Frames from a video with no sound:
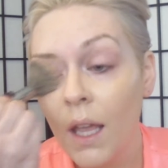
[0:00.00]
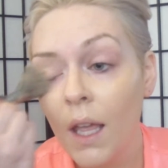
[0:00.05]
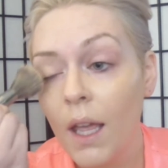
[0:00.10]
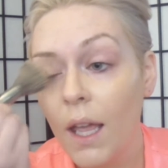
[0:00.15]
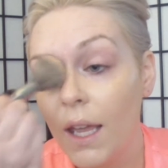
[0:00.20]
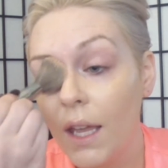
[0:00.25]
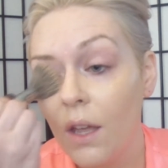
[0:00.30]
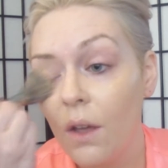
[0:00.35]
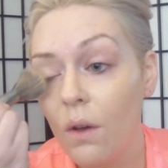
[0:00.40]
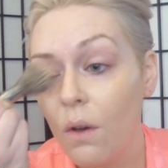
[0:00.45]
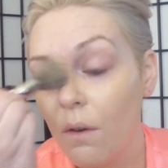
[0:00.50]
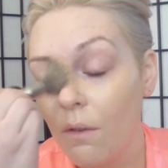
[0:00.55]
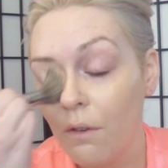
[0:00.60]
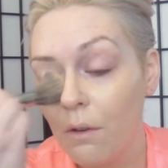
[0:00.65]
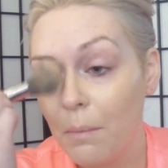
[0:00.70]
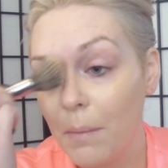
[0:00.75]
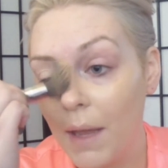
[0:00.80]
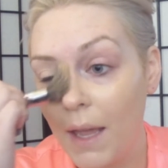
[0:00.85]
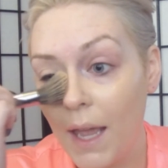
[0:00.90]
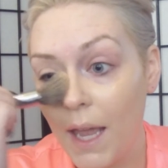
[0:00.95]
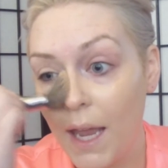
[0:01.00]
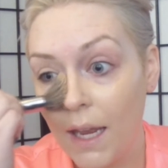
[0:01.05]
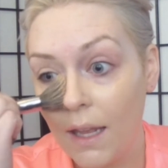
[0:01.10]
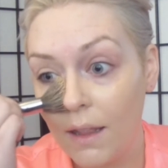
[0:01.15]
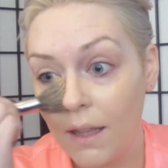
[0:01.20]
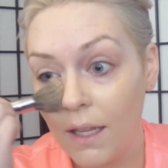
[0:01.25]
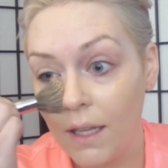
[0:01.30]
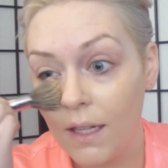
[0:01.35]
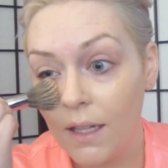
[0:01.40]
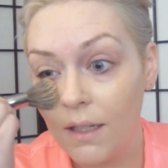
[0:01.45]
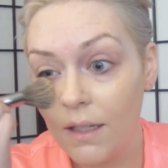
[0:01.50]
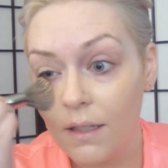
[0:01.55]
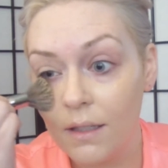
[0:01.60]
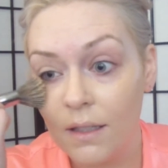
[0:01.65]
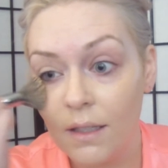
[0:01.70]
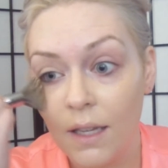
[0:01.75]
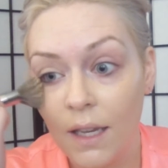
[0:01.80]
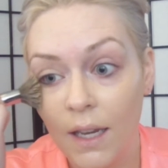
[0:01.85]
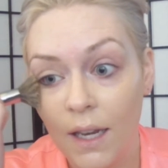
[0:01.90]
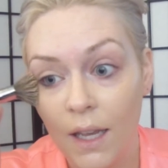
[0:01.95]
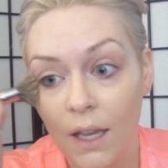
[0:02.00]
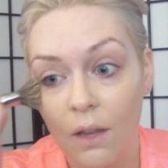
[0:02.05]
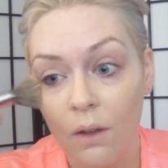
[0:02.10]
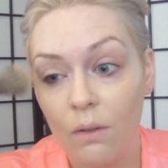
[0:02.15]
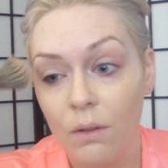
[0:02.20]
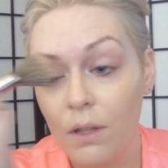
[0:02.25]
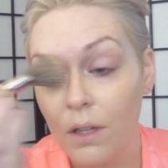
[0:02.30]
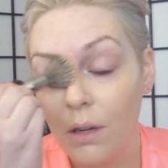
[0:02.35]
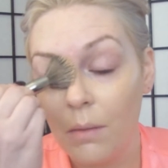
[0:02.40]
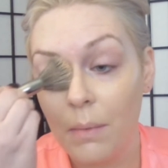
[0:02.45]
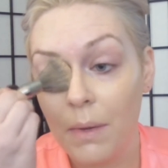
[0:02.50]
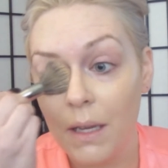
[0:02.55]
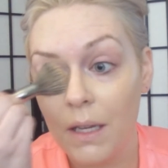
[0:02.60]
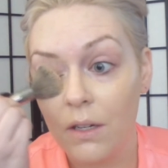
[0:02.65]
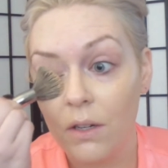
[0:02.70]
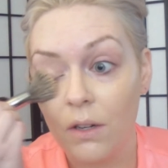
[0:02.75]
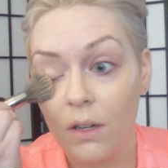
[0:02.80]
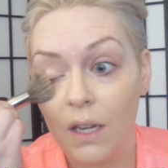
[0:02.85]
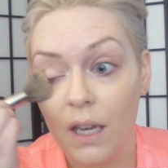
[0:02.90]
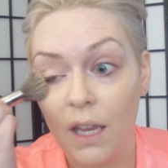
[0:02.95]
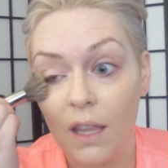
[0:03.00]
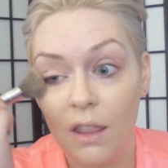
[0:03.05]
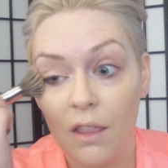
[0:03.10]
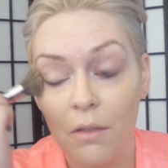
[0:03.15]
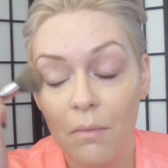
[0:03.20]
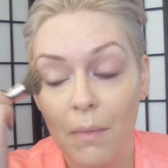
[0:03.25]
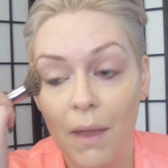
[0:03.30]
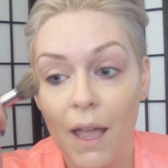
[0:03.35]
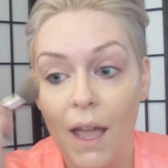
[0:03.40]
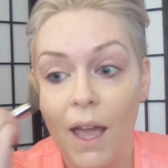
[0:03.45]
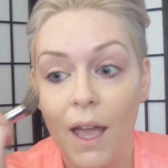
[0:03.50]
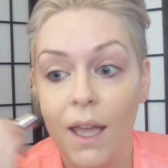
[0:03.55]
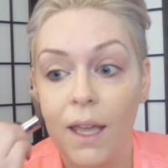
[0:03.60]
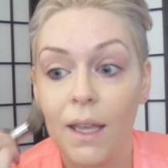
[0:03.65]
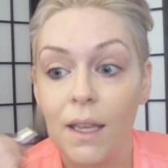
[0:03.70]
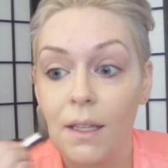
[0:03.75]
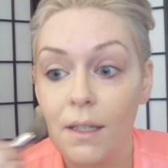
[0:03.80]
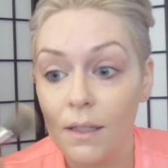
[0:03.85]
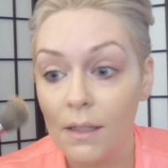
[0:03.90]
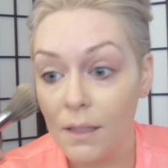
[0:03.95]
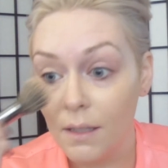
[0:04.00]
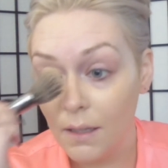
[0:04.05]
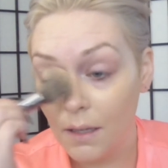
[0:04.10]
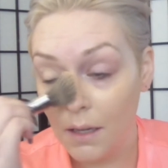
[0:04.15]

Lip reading: I go over my eyelids and I go a little bit underneath my eyes.